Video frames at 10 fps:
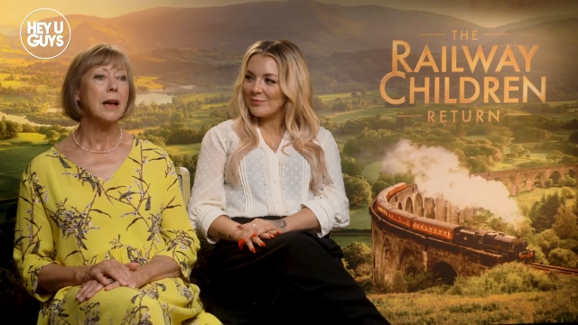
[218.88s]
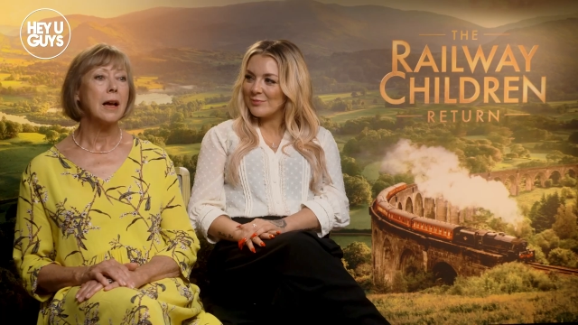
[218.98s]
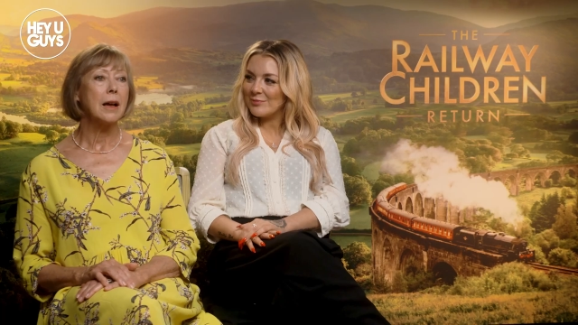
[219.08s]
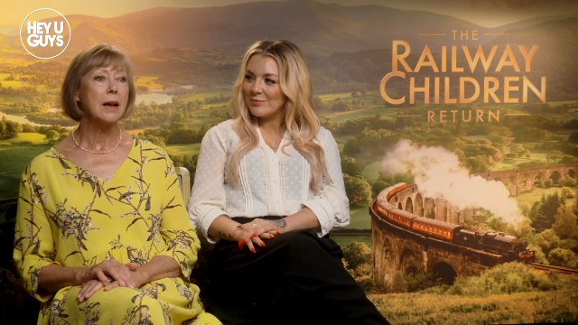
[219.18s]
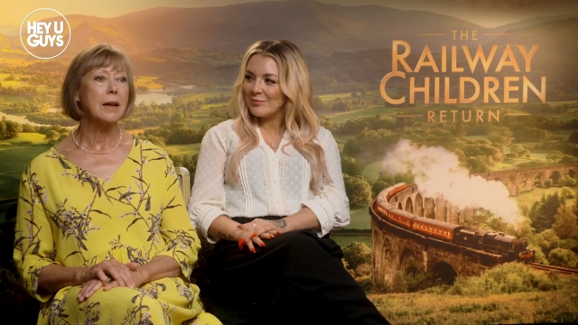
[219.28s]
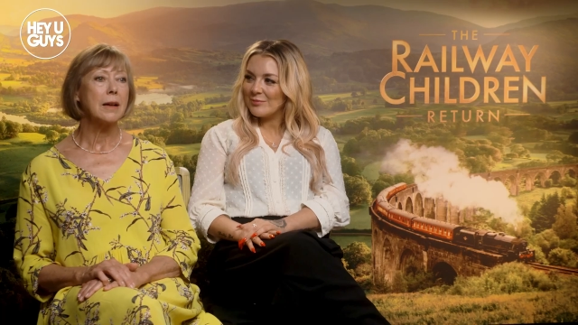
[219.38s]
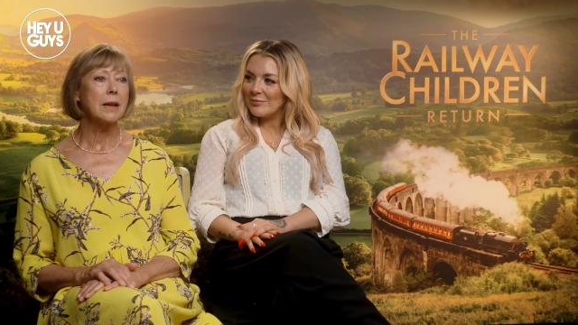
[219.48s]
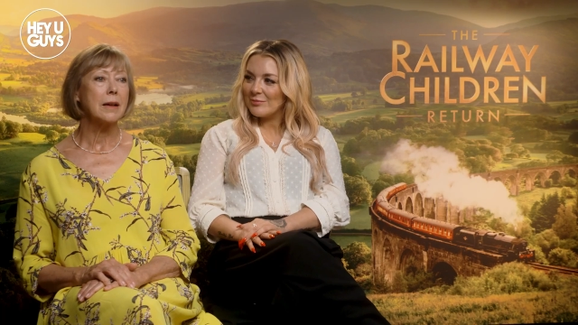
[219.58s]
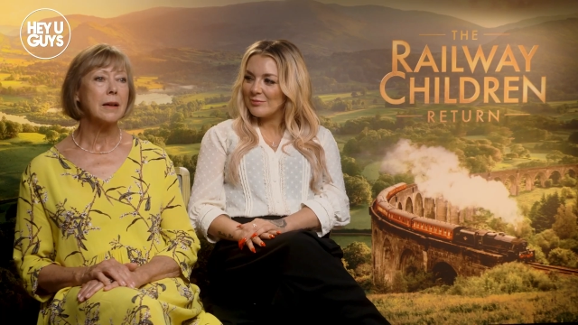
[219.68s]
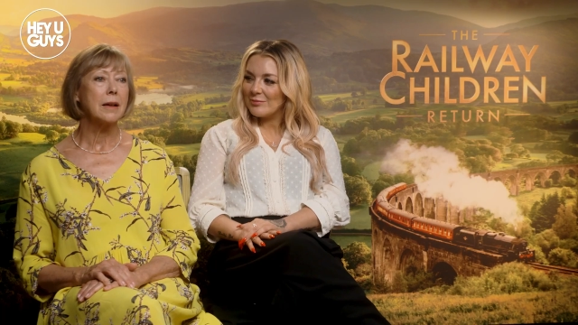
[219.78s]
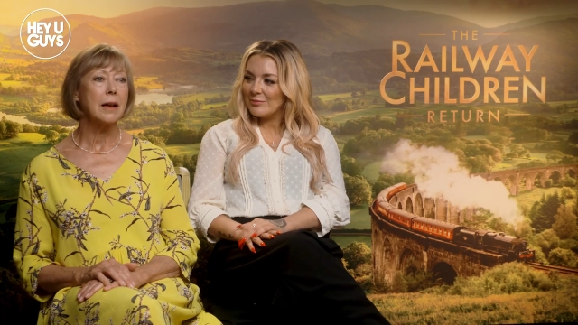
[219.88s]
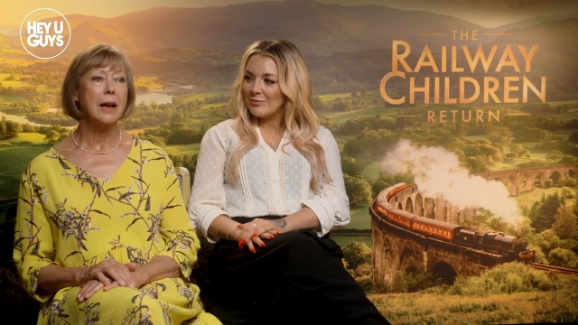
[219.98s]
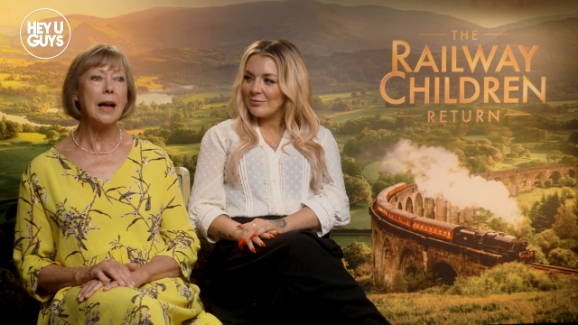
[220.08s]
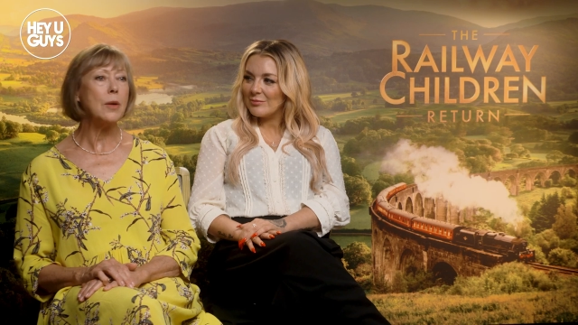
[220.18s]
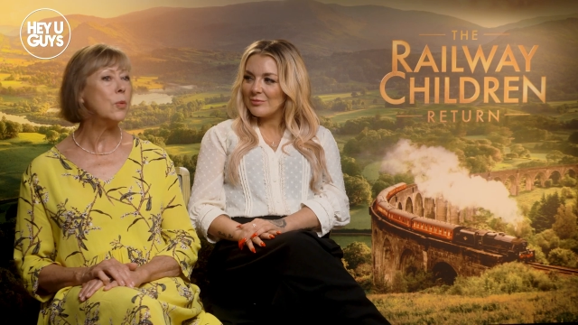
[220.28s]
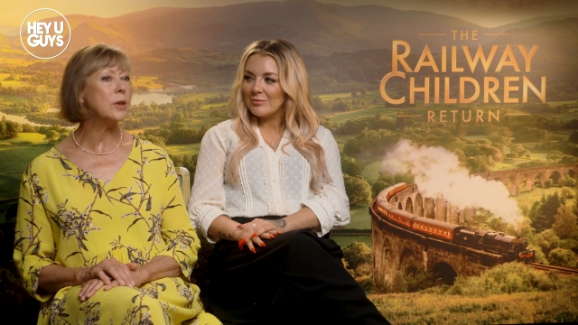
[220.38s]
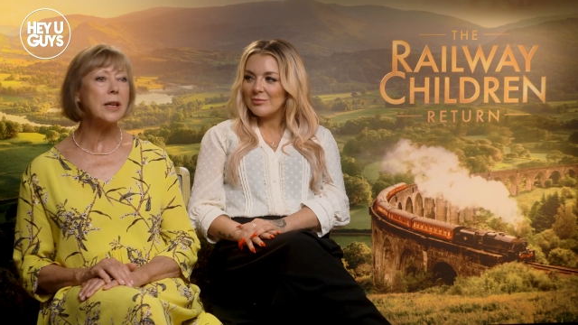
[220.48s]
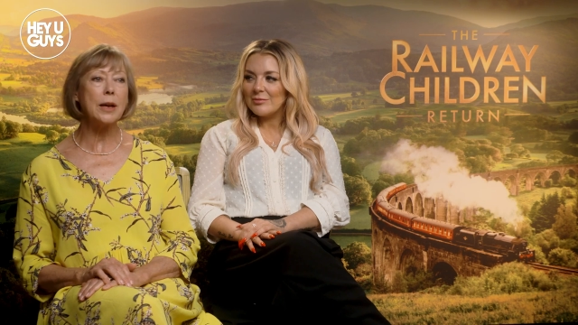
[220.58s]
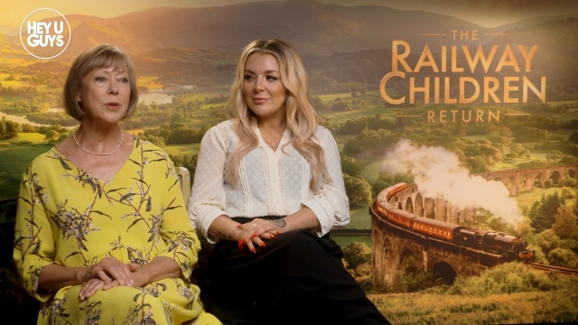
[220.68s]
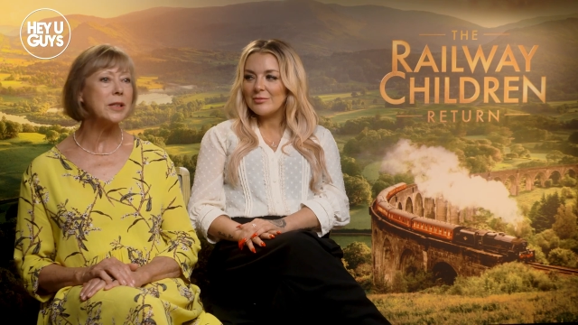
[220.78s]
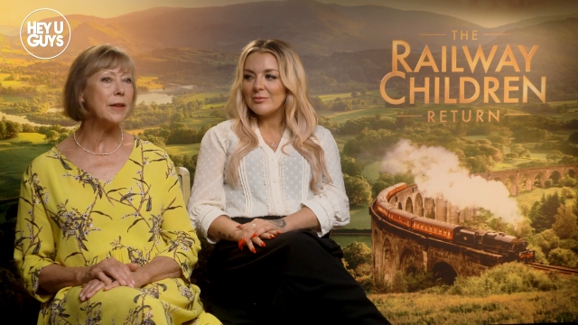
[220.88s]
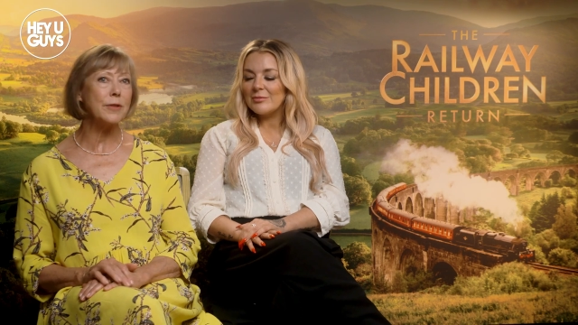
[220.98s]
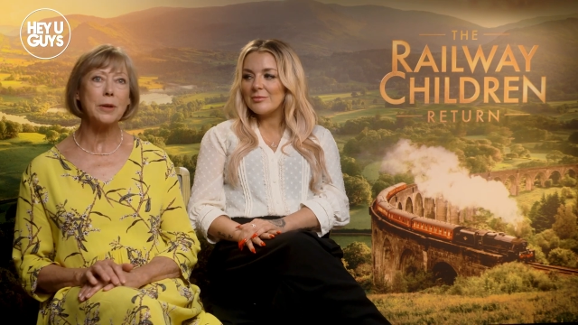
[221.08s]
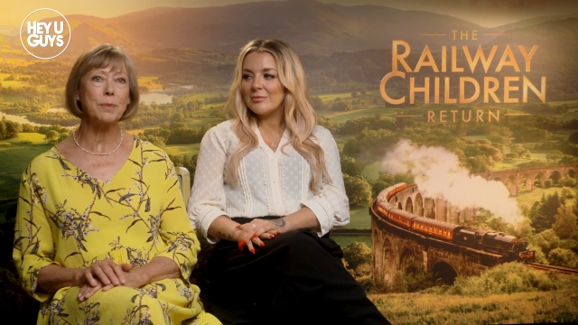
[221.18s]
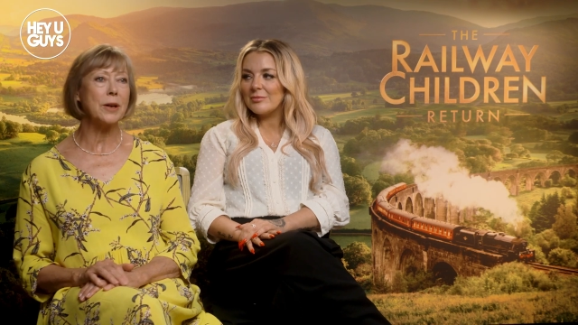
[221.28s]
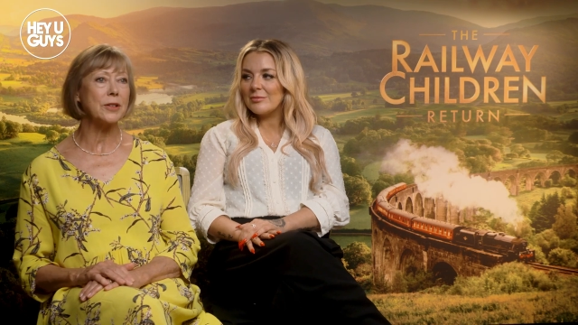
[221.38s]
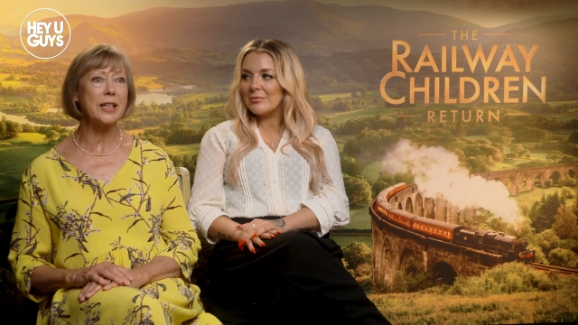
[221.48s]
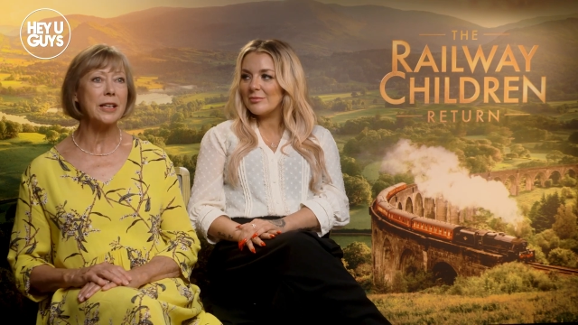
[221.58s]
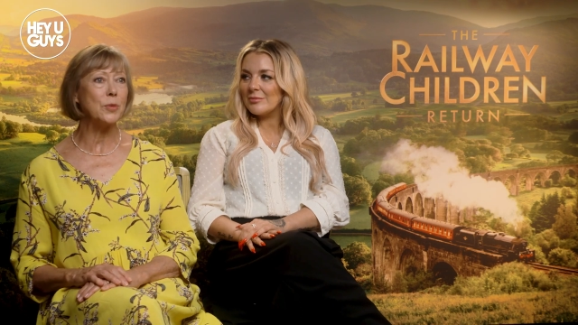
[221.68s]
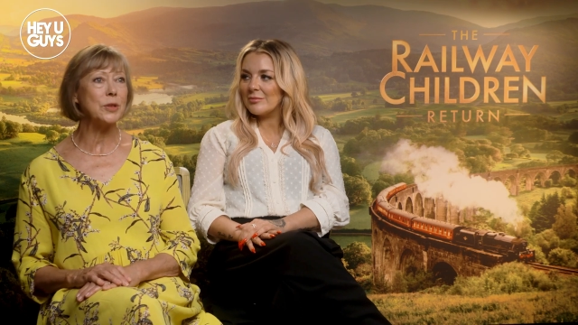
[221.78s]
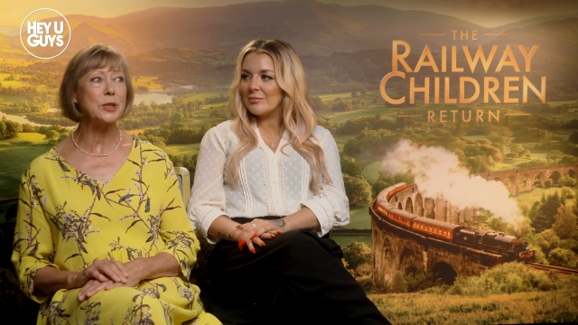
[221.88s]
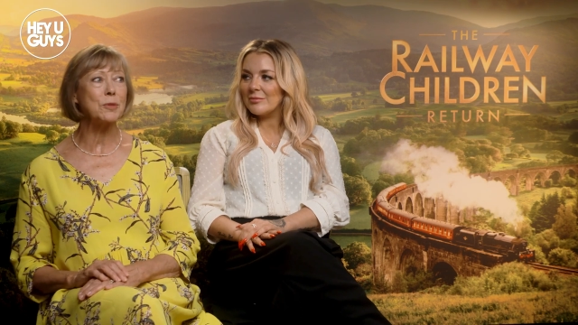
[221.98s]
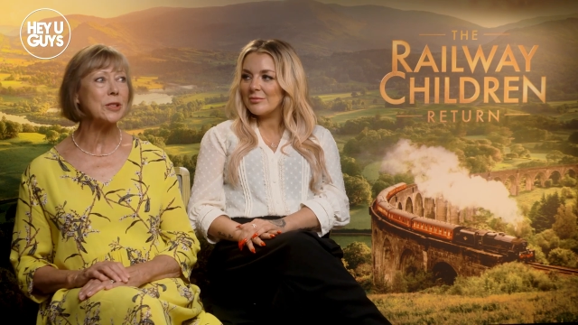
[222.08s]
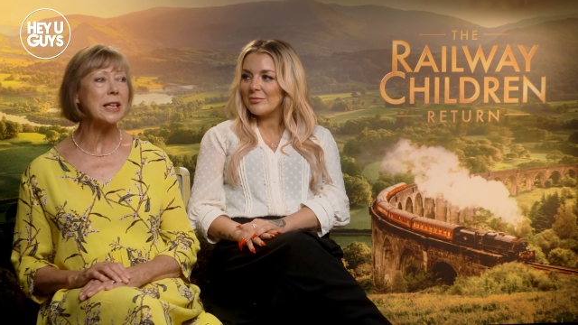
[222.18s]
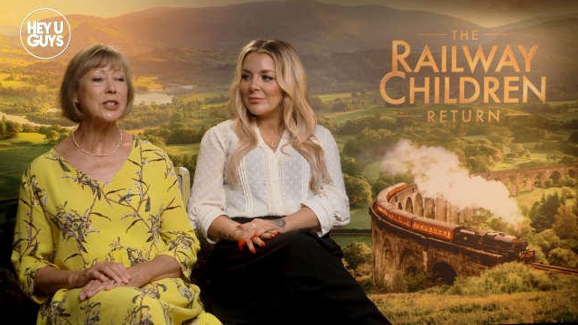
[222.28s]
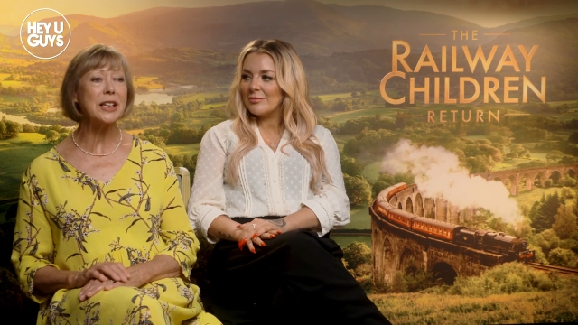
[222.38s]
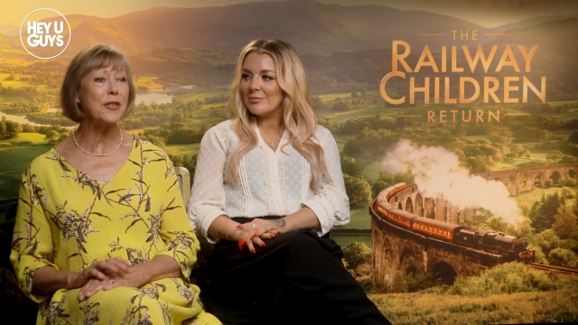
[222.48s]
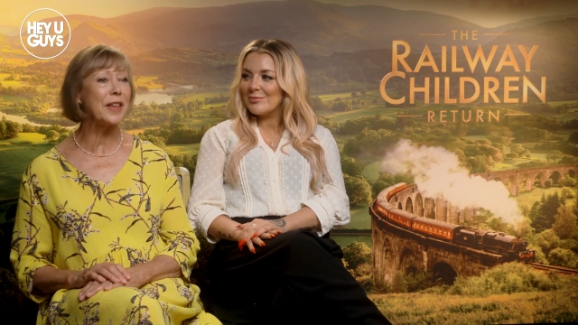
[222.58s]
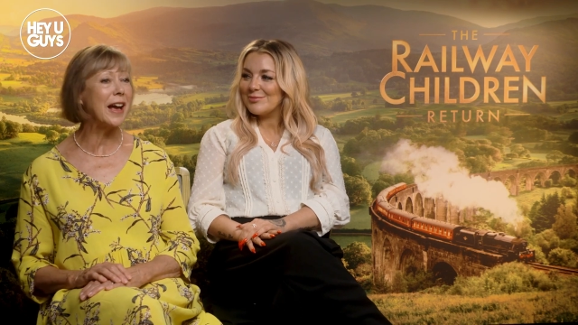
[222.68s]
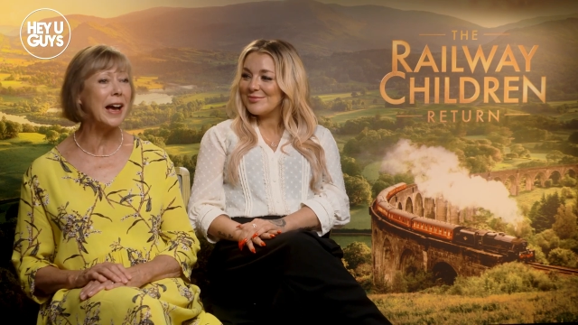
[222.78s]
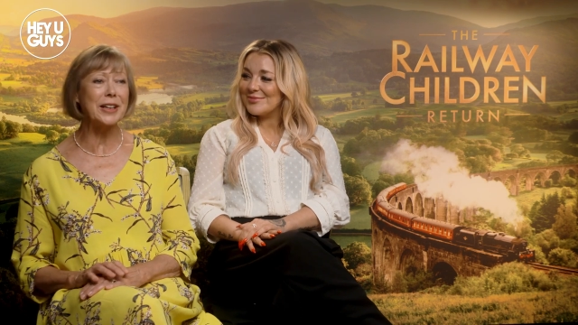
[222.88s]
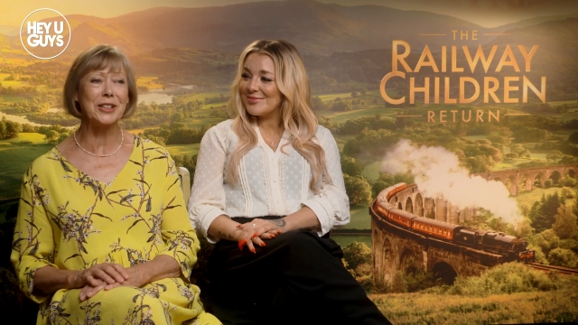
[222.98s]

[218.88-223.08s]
Speaker 1: to find her own route into? The, I would. I would never impart any wisdom because no. there's nothing I